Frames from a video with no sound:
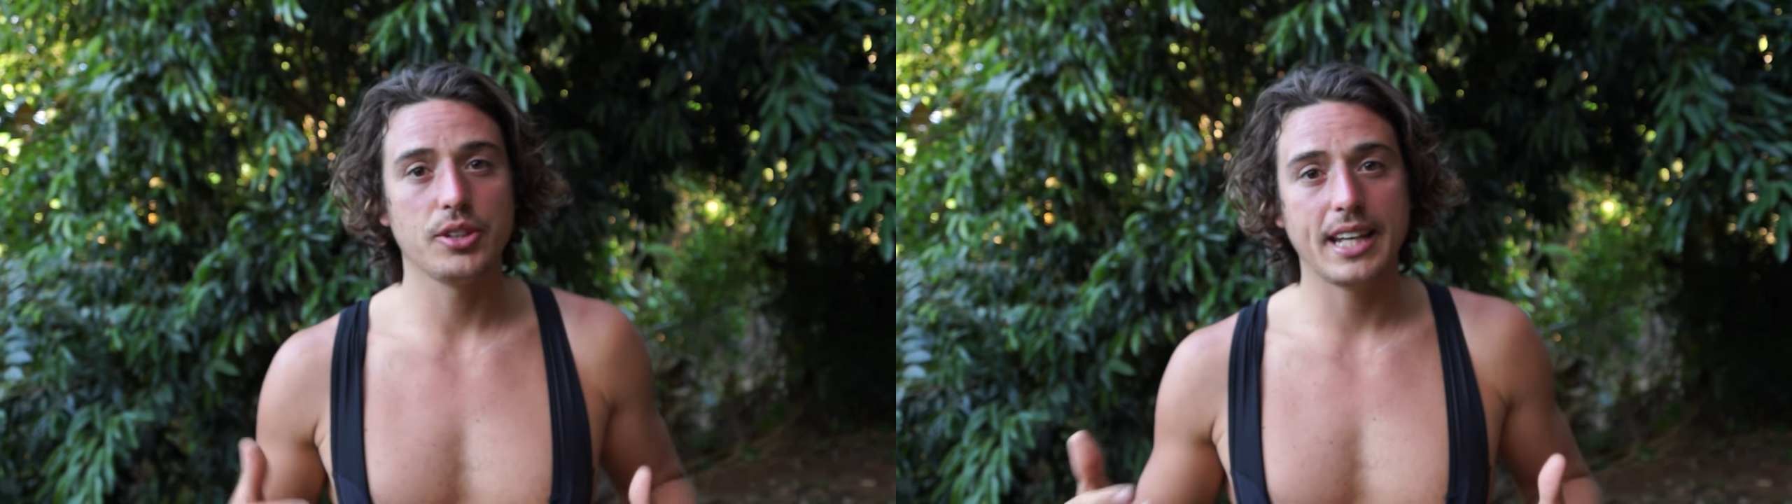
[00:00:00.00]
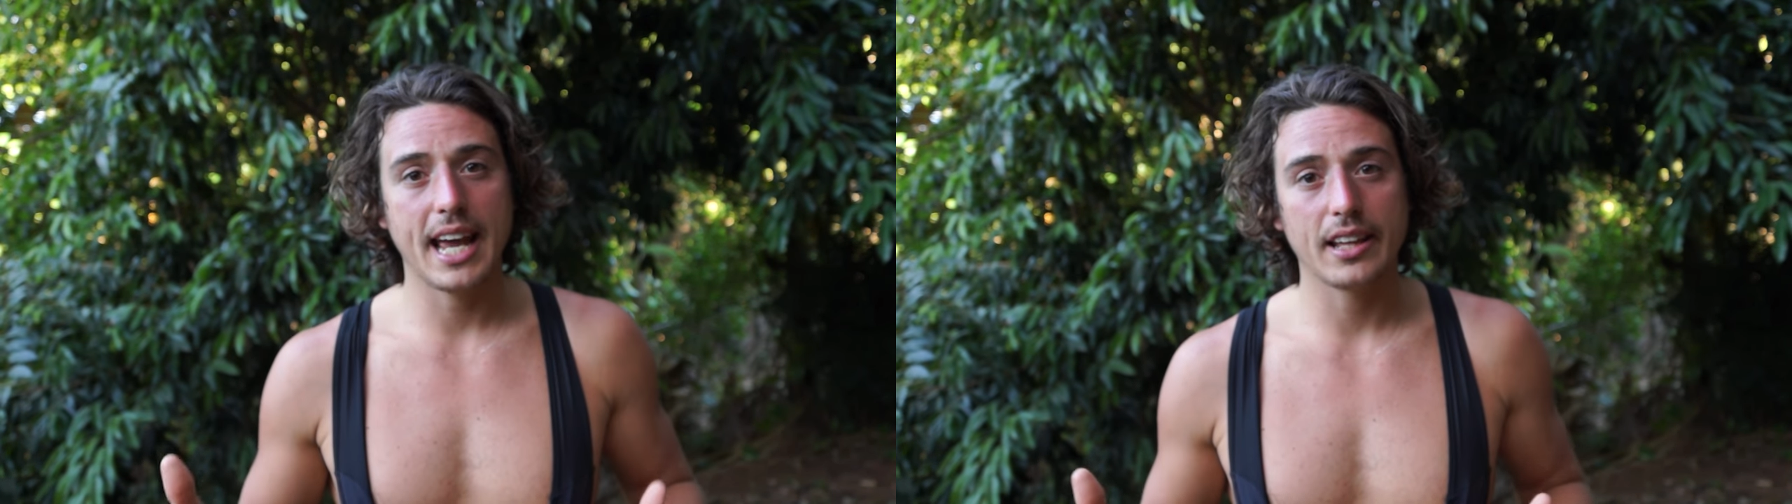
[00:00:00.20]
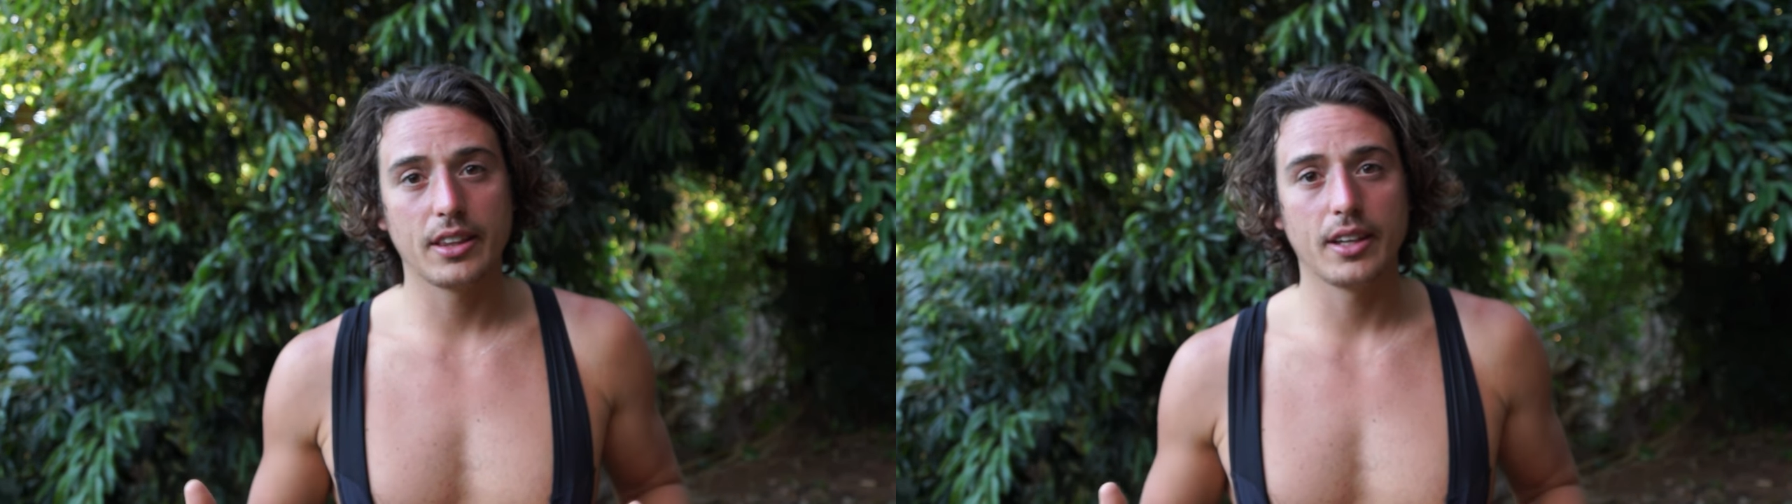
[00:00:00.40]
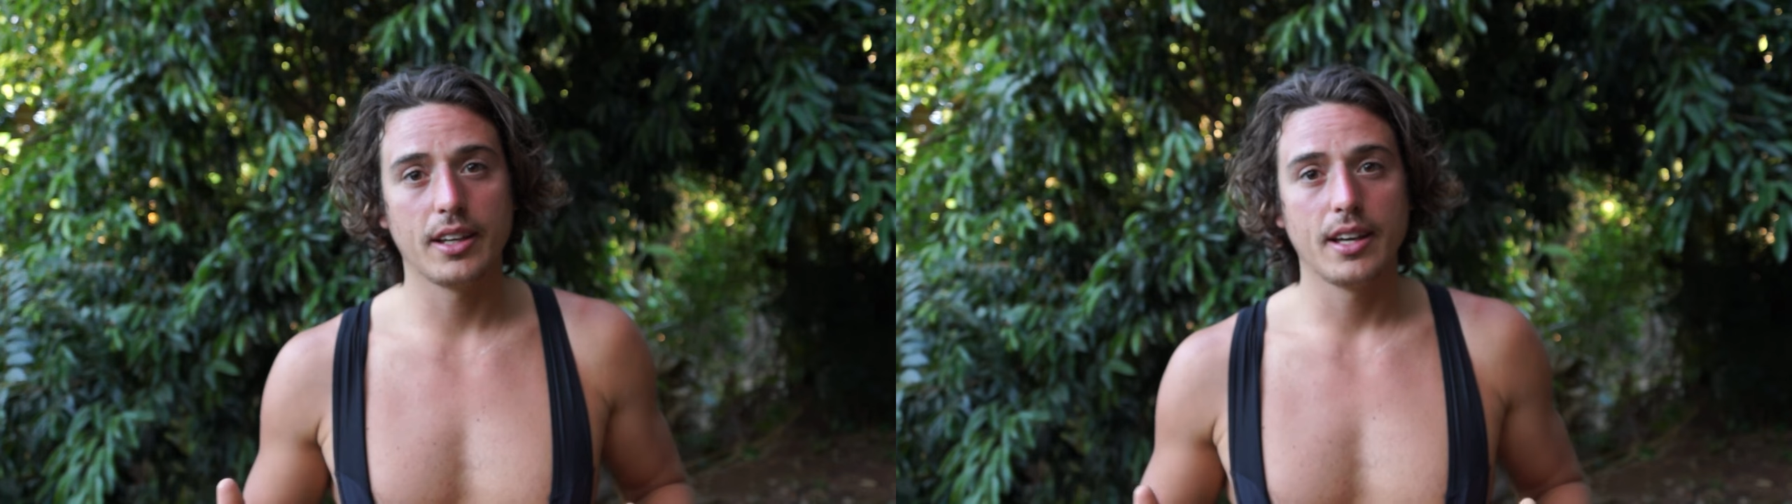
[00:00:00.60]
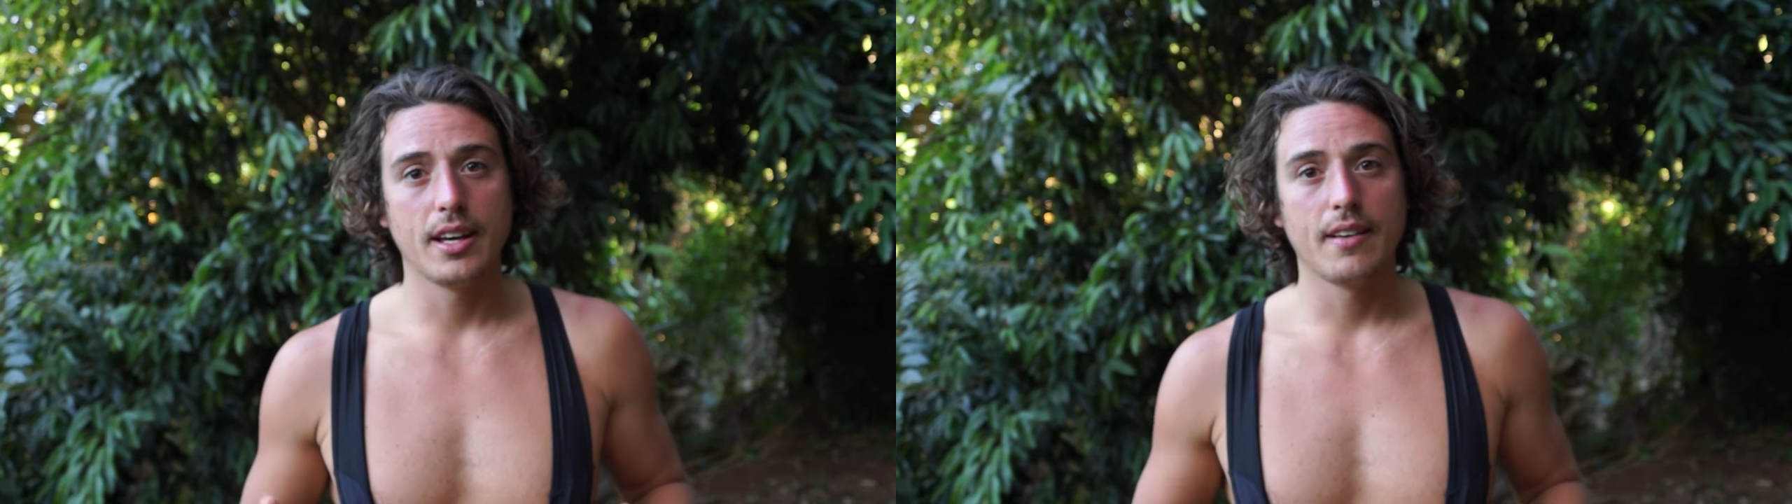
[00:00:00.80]
you get
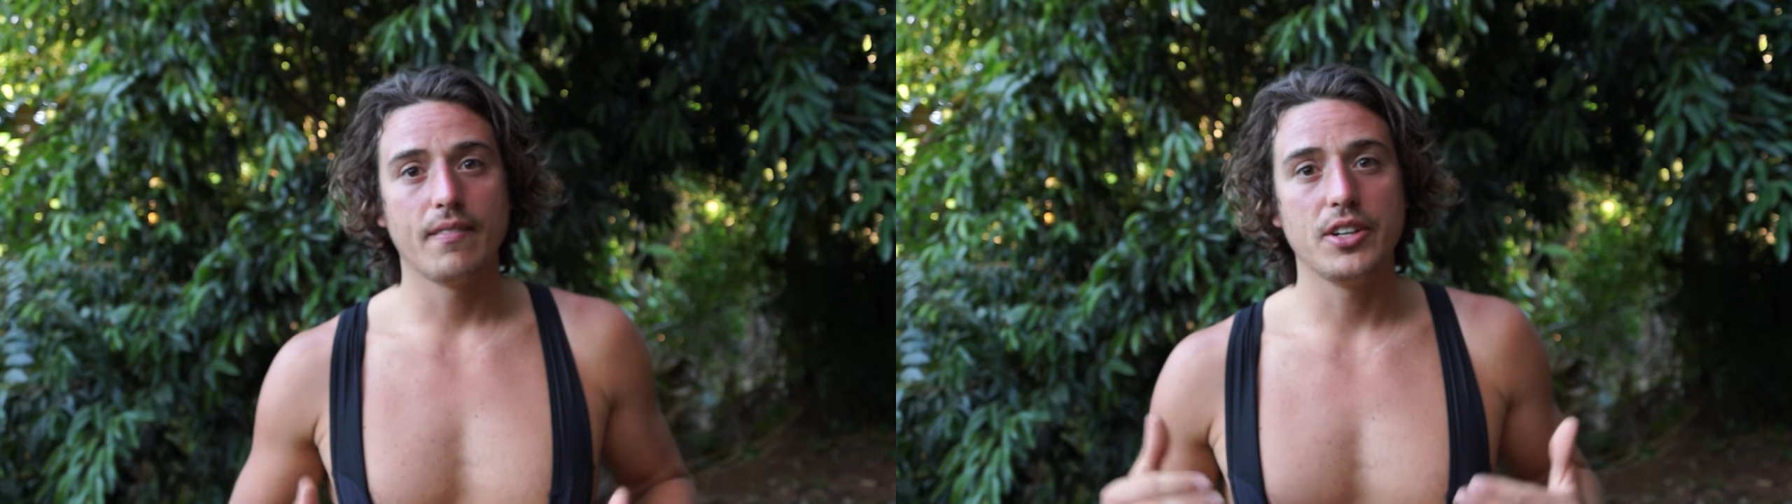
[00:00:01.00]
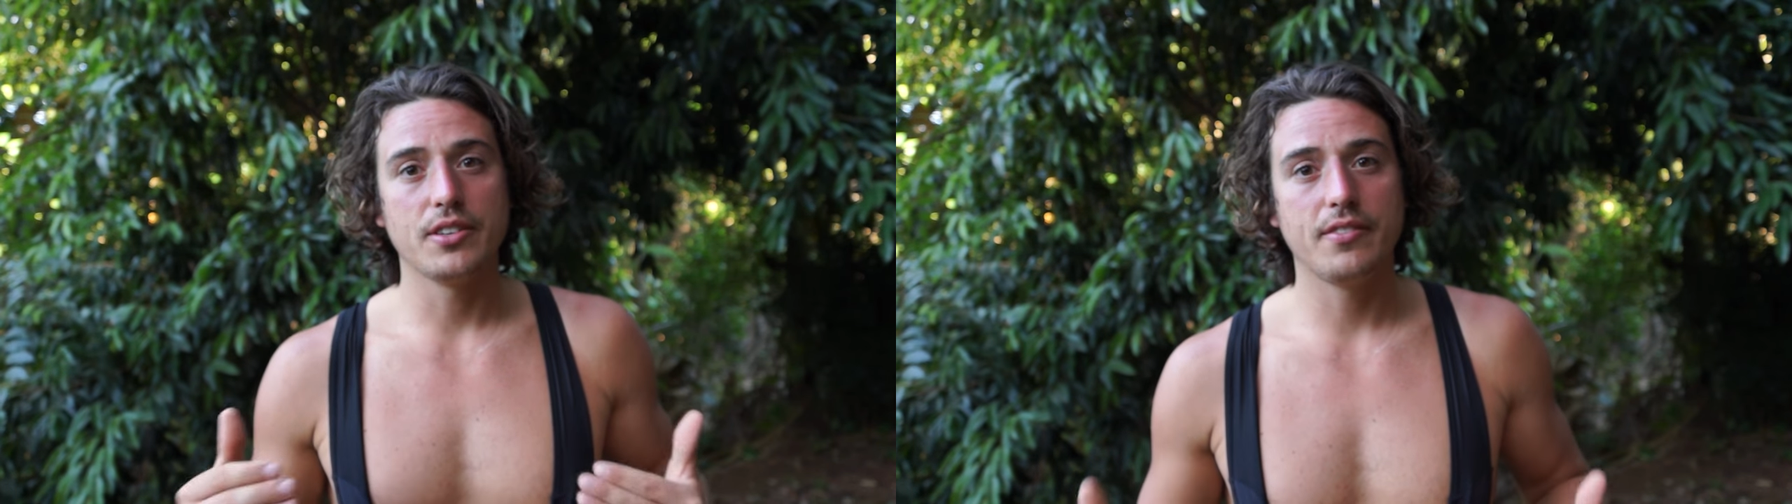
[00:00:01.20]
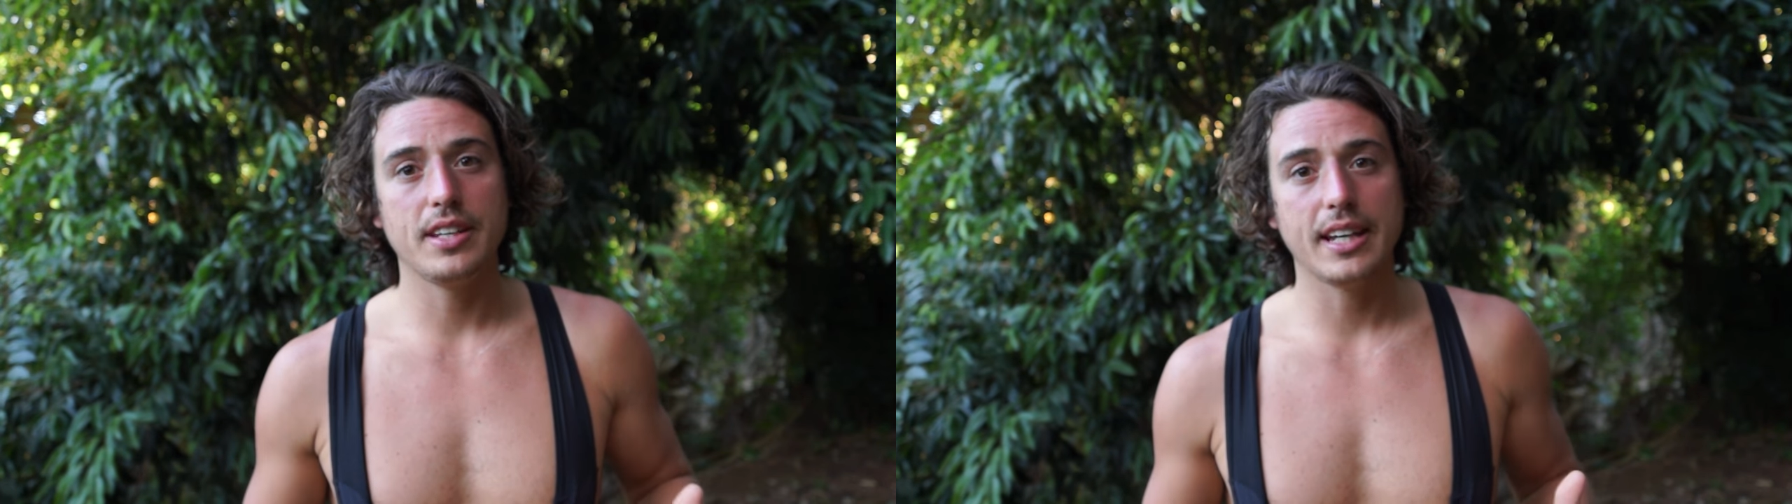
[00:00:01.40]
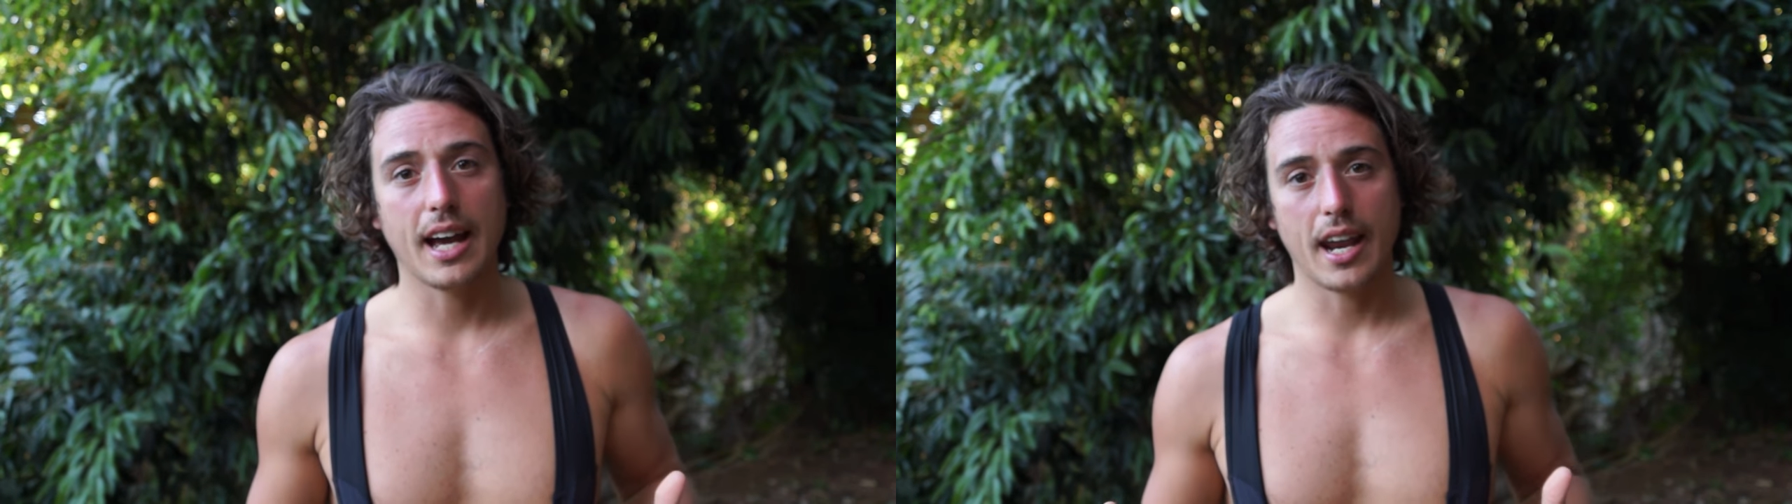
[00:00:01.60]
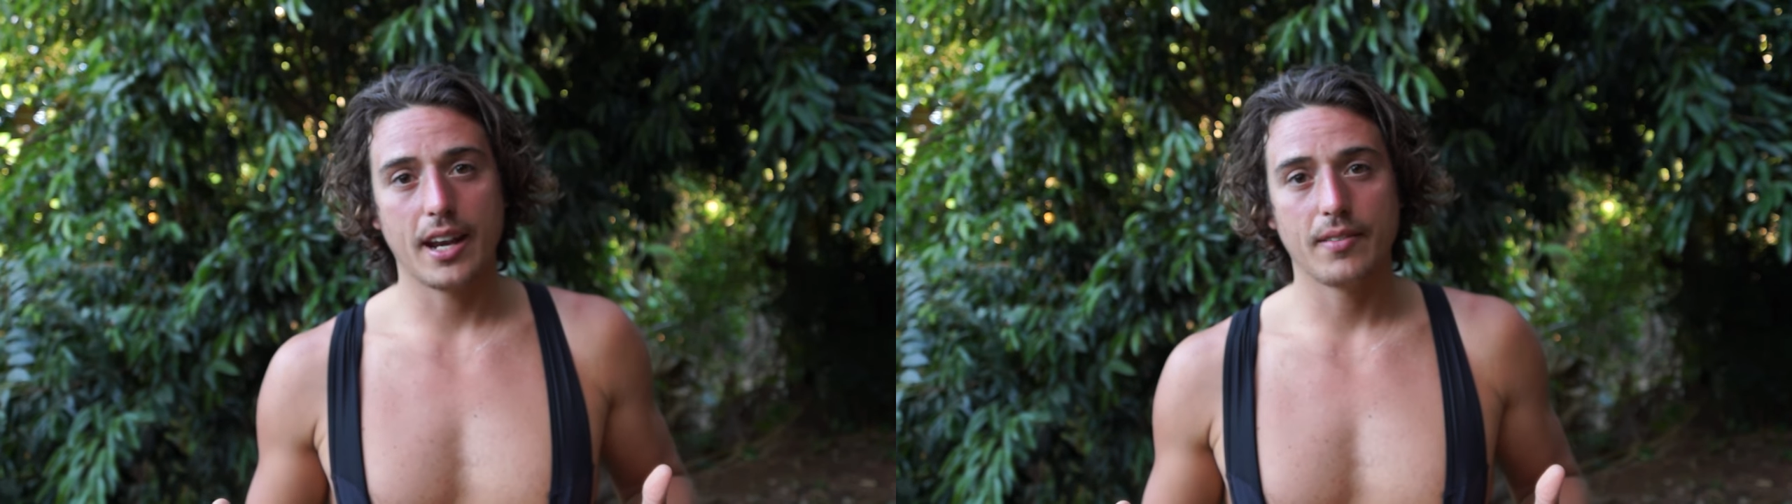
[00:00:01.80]
when you're
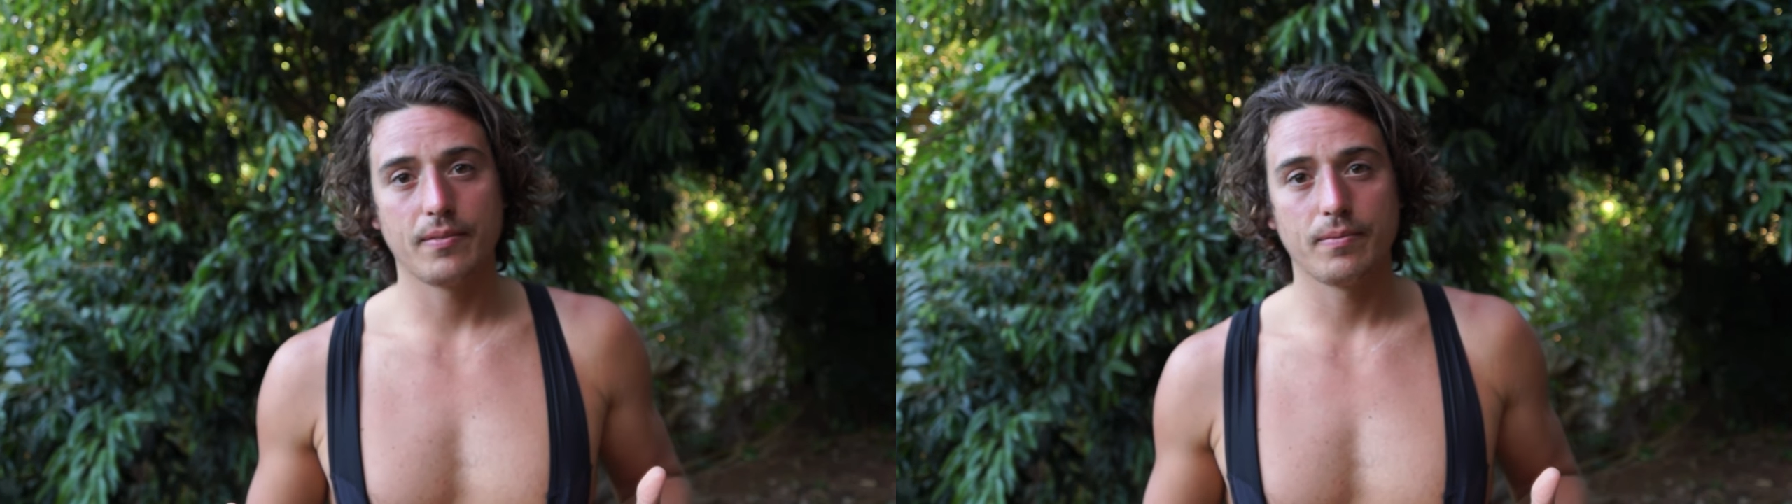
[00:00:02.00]
vegan.